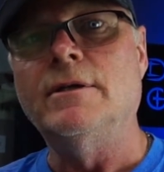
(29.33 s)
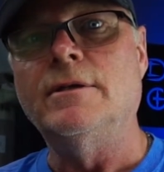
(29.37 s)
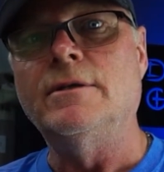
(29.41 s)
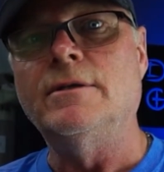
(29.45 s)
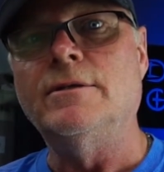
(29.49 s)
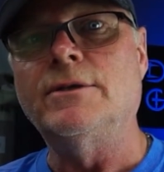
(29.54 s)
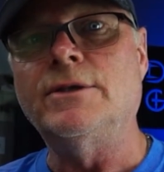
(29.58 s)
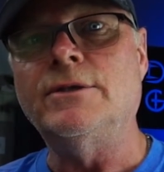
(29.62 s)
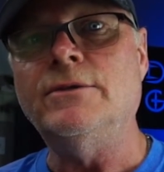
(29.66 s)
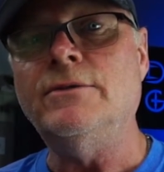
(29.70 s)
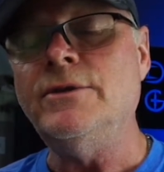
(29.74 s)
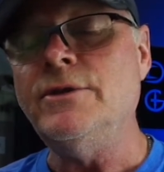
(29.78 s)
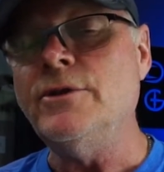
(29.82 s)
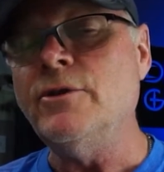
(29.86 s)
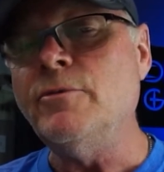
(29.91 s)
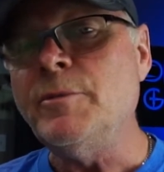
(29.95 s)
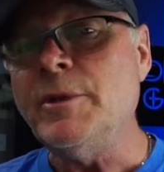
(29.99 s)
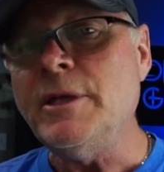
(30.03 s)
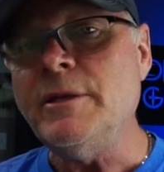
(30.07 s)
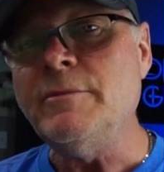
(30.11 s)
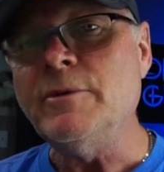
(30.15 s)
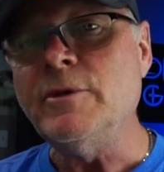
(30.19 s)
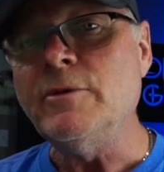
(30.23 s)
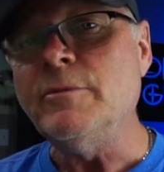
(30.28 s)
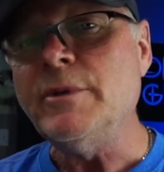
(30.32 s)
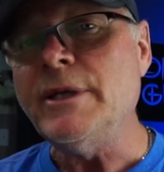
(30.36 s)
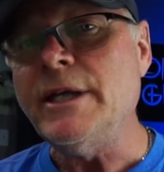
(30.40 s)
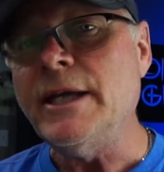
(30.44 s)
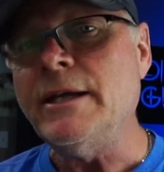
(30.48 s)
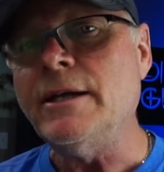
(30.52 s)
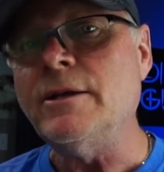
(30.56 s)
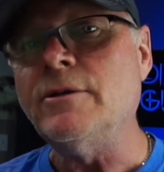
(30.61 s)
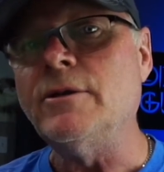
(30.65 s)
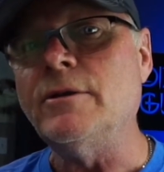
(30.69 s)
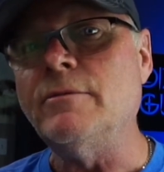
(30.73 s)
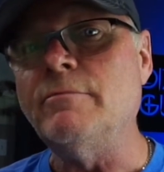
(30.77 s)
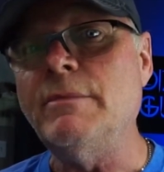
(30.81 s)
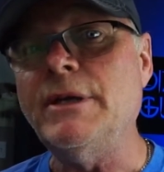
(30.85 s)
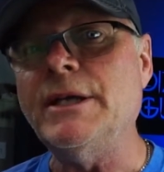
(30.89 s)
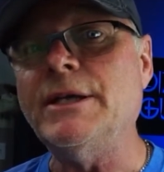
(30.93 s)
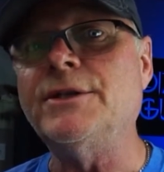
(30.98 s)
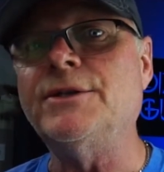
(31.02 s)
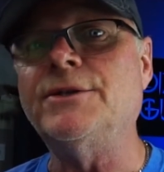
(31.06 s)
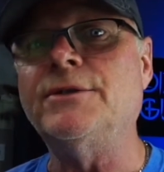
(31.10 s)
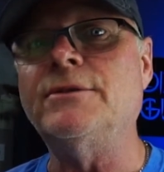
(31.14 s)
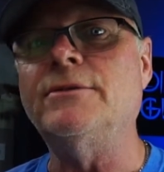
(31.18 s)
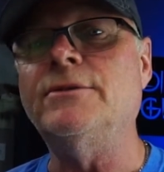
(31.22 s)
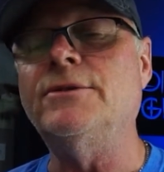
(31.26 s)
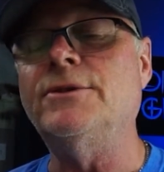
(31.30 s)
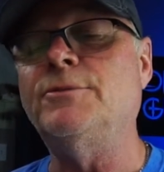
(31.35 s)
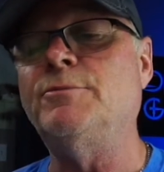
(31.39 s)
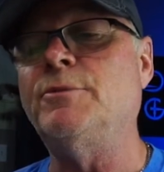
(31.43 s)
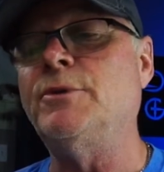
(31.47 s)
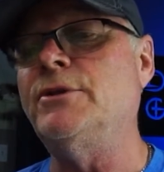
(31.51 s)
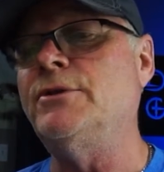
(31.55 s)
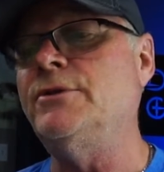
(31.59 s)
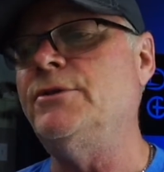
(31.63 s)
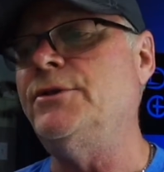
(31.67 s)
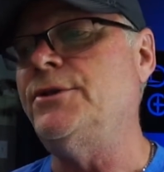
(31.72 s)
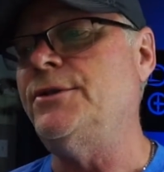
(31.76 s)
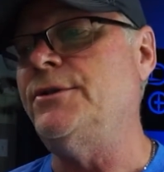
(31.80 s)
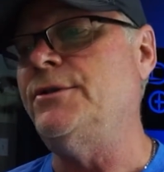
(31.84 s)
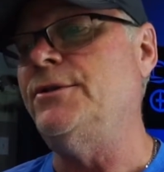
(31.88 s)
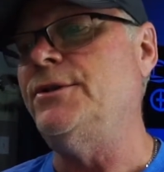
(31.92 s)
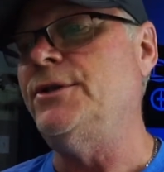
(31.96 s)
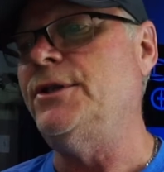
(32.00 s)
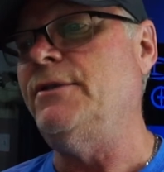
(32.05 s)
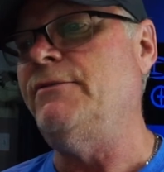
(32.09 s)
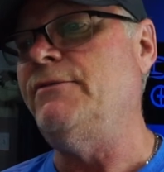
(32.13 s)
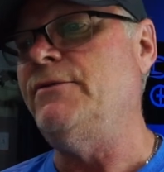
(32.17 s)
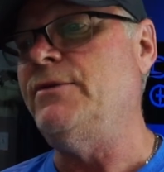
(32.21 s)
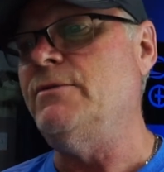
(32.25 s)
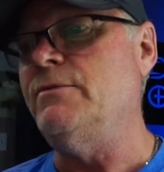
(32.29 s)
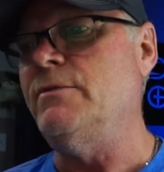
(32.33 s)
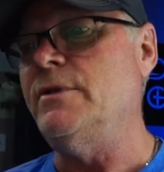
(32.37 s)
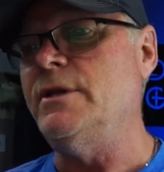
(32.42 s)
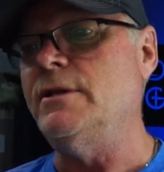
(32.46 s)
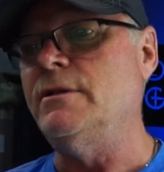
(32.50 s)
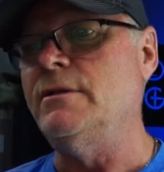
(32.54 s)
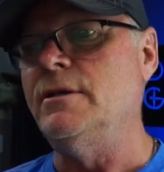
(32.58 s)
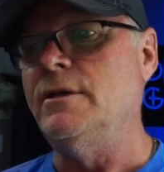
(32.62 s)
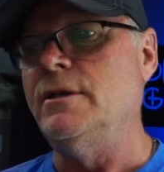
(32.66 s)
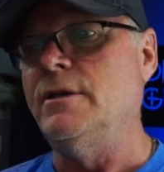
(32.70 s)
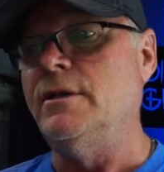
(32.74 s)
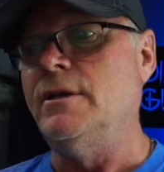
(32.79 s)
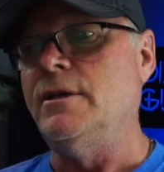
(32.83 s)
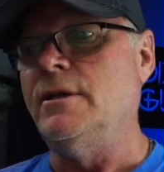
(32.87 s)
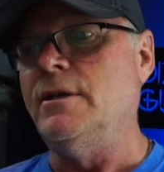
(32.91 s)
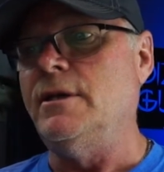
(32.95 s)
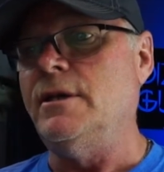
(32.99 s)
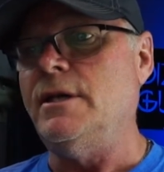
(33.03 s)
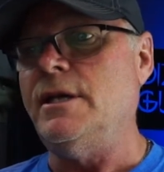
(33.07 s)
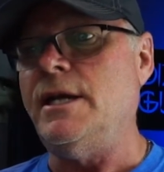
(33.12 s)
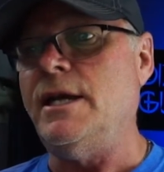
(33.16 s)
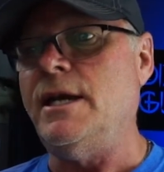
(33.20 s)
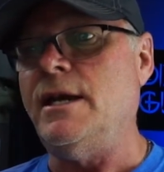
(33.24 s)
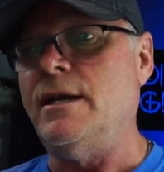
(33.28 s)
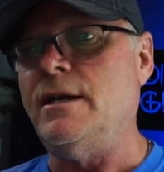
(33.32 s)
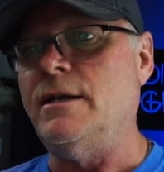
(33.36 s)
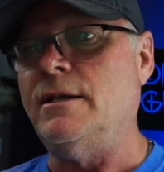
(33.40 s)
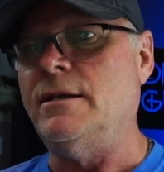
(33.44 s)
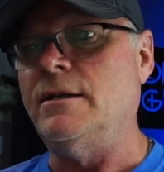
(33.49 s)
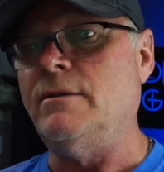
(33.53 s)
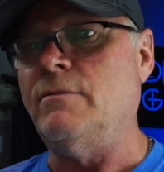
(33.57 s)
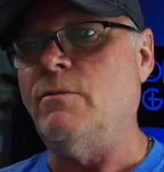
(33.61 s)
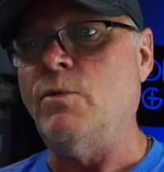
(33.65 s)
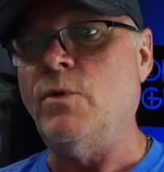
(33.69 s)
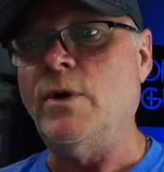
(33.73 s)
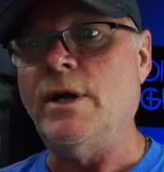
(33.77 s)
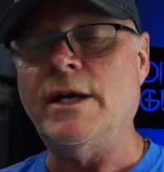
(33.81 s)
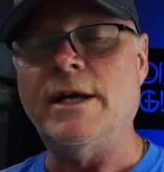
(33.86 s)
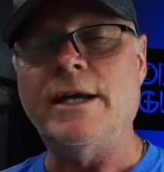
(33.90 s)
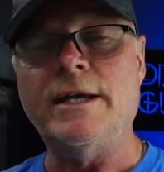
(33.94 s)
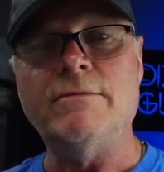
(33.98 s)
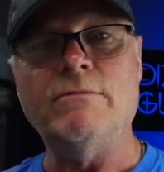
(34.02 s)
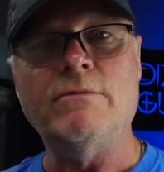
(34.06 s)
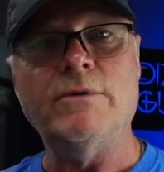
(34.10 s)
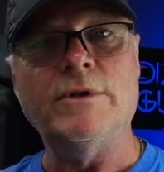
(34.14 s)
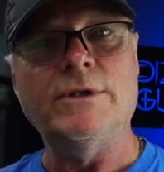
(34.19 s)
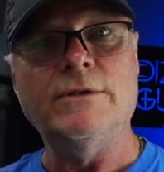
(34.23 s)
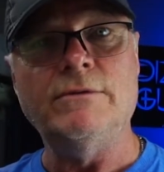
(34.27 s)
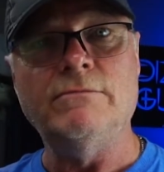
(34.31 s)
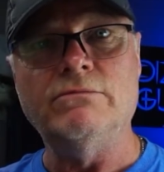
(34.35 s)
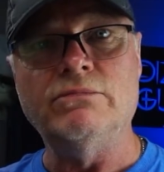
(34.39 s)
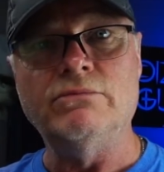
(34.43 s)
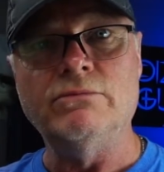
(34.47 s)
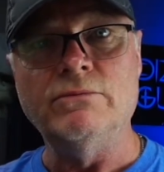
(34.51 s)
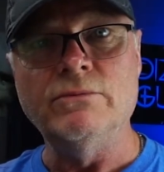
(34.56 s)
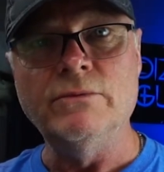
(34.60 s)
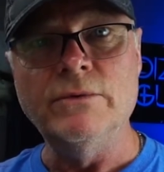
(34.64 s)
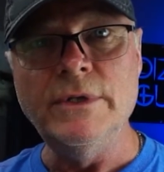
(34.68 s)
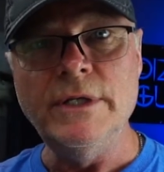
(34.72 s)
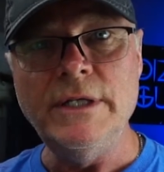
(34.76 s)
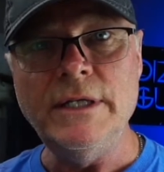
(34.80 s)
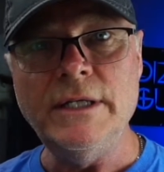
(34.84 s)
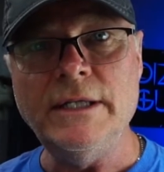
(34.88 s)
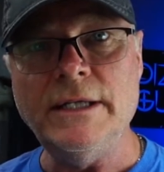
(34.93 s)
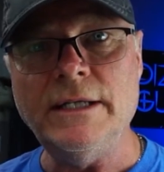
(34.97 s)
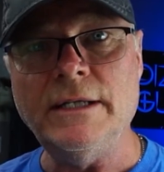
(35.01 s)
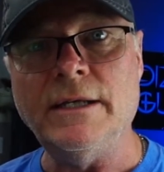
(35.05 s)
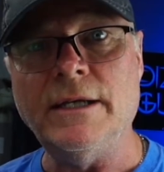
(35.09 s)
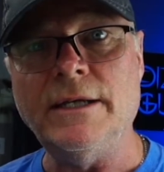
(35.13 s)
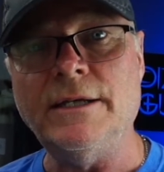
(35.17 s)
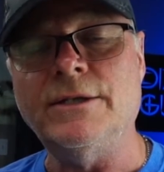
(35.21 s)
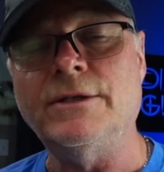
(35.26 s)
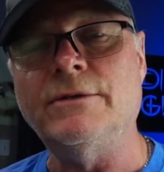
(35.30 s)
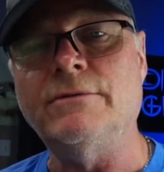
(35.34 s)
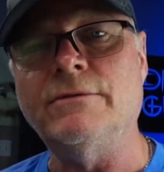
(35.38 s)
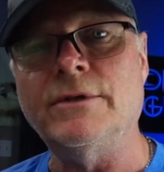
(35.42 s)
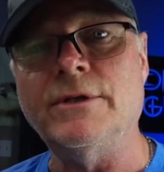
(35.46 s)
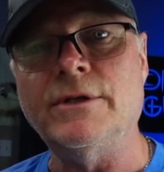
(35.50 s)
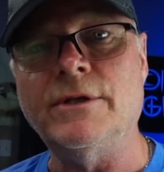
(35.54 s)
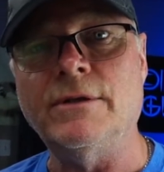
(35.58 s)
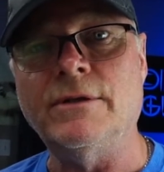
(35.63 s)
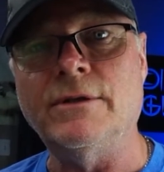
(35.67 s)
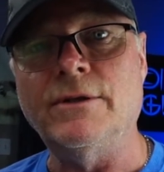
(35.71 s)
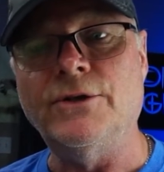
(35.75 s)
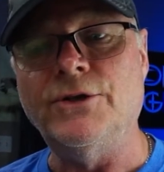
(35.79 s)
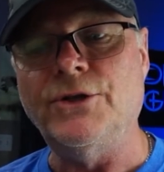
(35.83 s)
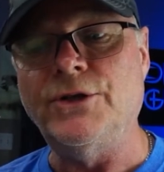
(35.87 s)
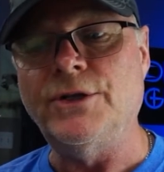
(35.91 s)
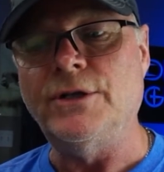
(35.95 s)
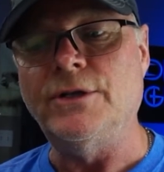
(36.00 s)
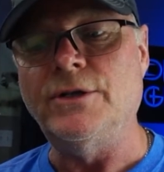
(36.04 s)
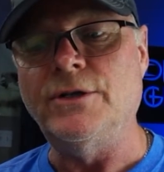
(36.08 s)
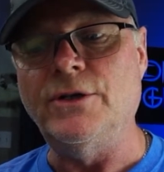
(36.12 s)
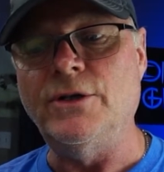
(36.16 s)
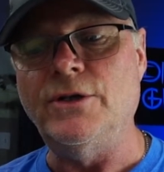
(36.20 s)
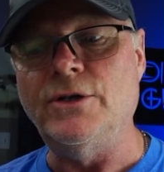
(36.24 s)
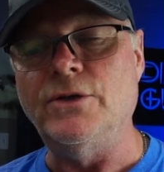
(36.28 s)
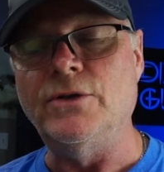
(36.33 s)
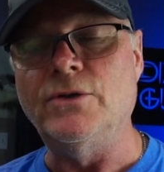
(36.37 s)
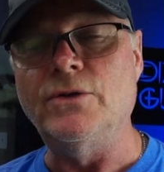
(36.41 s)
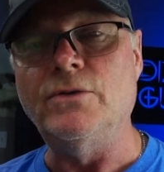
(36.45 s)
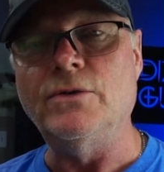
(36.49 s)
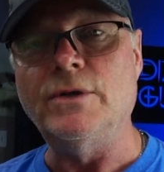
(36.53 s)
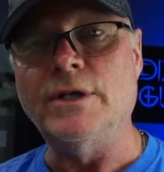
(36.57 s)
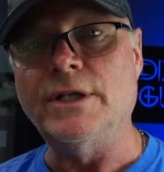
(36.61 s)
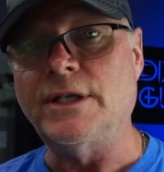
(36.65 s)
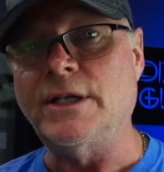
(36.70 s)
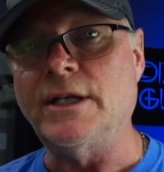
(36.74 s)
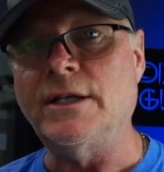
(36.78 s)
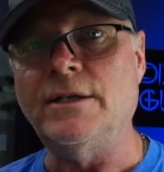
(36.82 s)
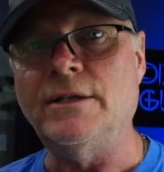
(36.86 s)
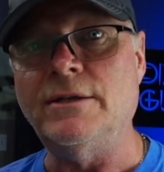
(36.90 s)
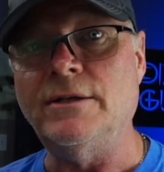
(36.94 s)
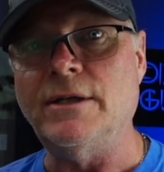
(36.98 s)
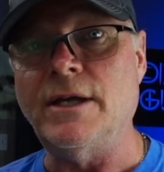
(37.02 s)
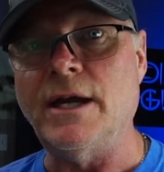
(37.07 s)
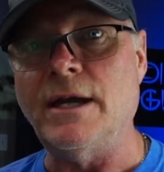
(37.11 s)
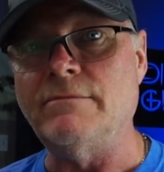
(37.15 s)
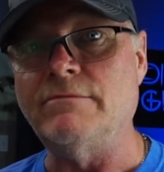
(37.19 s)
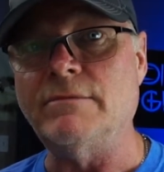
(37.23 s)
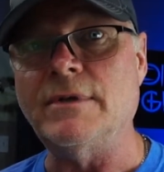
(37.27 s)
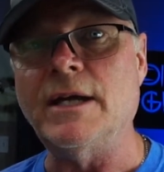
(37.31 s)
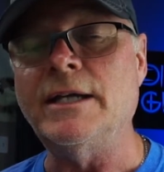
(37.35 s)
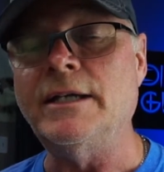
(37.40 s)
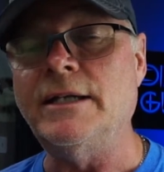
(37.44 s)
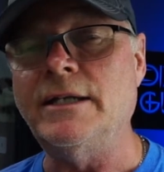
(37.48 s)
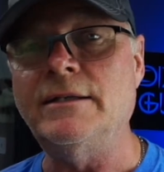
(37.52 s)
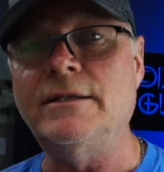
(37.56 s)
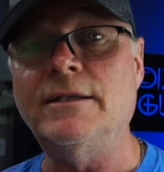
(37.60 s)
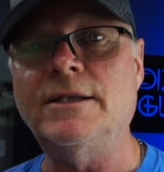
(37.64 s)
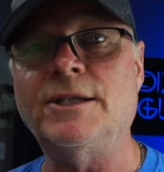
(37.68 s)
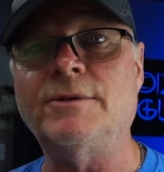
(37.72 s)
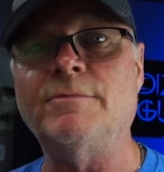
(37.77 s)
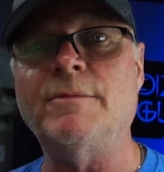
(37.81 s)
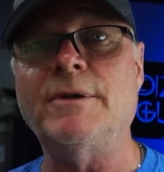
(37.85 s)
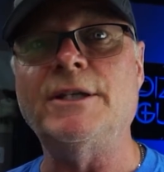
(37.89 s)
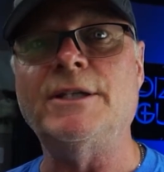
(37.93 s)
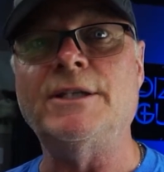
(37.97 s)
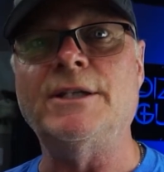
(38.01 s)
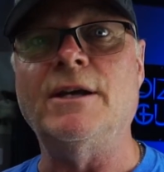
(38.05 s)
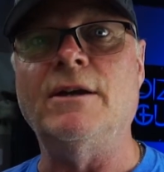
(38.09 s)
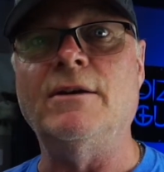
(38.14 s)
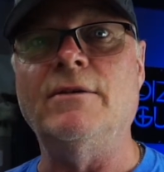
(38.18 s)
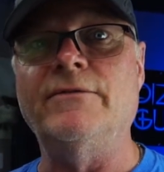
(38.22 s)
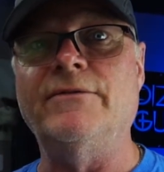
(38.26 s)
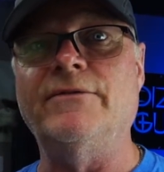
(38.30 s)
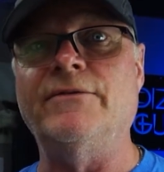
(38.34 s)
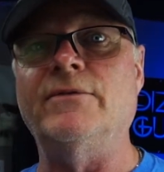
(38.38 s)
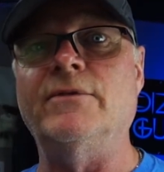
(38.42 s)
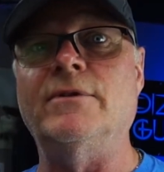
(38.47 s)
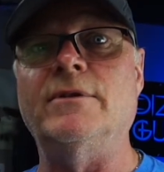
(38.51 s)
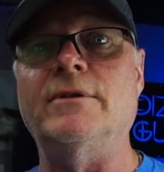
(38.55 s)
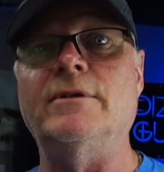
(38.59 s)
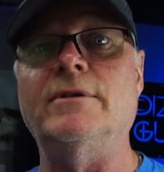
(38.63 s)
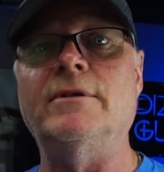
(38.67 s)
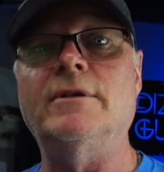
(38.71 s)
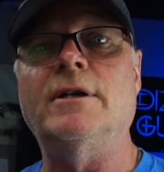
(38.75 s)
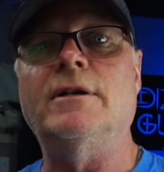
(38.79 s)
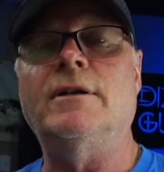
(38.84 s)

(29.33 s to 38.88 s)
studio people, beginner mixers, producers, if you will. And what I would really like to encourage you to do, because I did this myself for